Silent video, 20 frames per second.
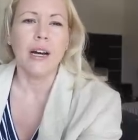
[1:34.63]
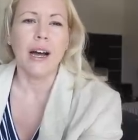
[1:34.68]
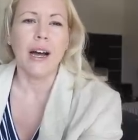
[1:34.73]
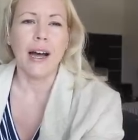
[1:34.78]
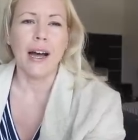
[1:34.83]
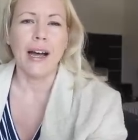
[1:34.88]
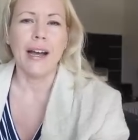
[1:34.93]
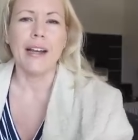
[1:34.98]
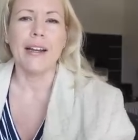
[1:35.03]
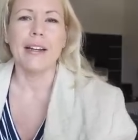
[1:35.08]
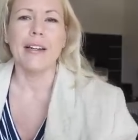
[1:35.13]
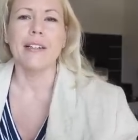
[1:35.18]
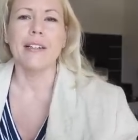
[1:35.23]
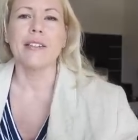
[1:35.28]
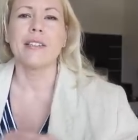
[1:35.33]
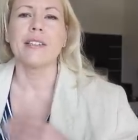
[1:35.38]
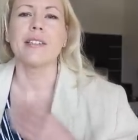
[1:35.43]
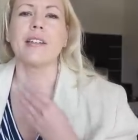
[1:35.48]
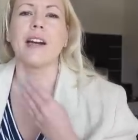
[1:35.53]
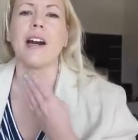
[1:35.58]
I
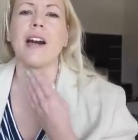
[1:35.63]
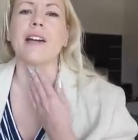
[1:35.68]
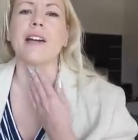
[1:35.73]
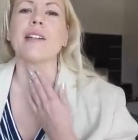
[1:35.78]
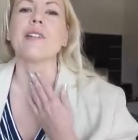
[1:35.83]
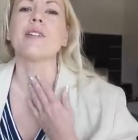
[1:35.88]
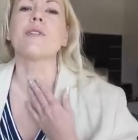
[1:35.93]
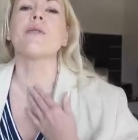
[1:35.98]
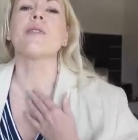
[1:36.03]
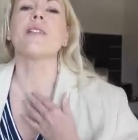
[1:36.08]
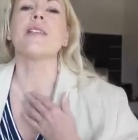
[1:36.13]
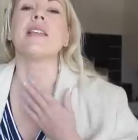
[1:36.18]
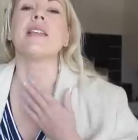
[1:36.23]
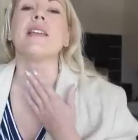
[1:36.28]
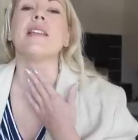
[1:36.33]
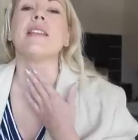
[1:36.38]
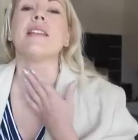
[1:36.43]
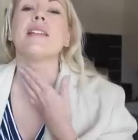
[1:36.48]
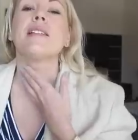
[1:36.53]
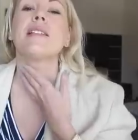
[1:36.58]
started to
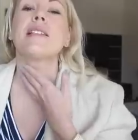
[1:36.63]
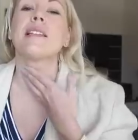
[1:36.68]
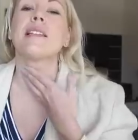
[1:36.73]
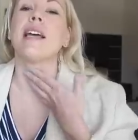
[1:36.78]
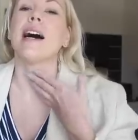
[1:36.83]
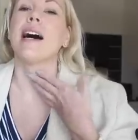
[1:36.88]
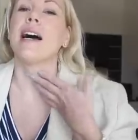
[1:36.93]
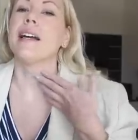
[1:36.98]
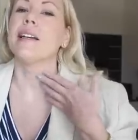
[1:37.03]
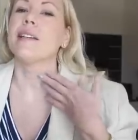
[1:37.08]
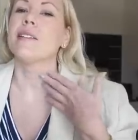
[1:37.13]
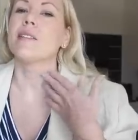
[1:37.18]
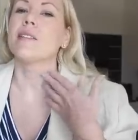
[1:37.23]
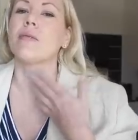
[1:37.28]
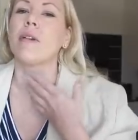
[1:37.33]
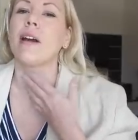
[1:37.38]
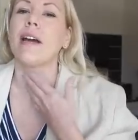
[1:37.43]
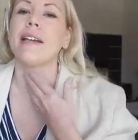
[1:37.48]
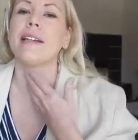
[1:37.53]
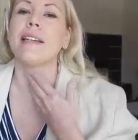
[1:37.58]
see these
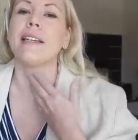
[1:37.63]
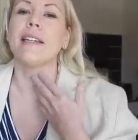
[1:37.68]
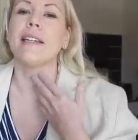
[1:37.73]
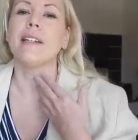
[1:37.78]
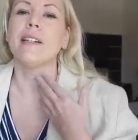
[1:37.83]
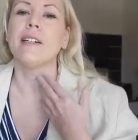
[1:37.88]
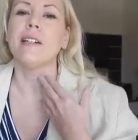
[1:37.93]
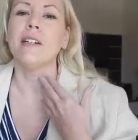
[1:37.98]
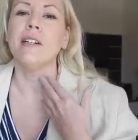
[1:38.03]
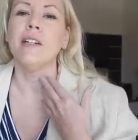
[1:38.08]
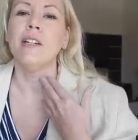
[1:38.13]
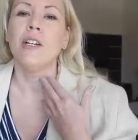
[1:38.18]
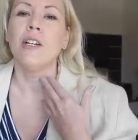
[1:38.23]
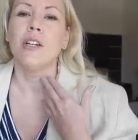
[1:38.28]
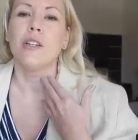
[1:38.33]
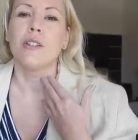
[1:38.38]
lines right here.